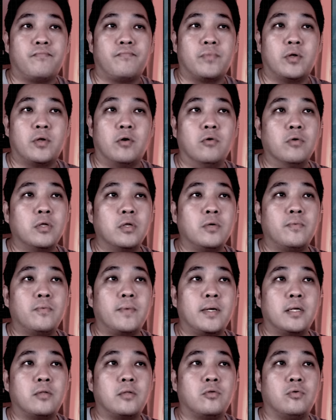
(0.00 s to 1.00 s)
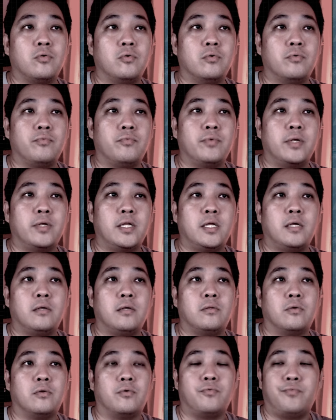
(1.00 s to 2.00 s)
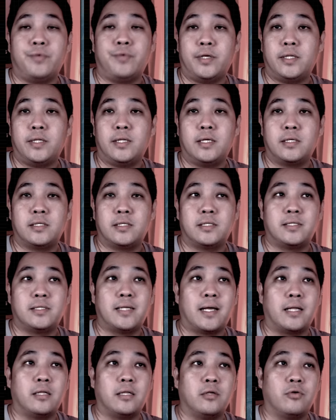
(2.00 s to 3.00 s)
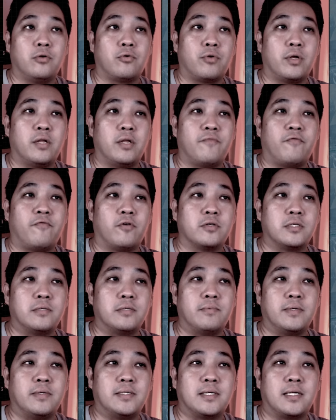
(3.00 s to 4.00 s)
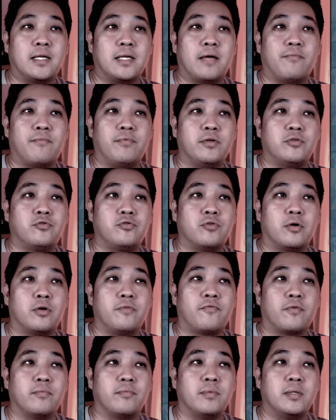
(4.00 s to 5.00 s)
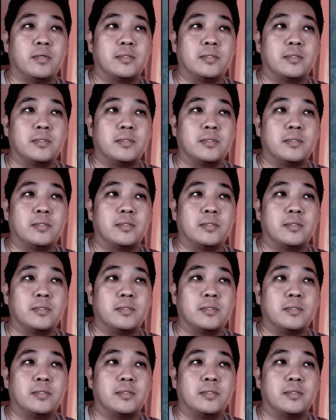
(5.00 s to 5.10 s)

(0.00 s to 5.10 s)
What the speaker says: The only way to really, you know, read this is that the Ukrainian forces basically have withdrawn from this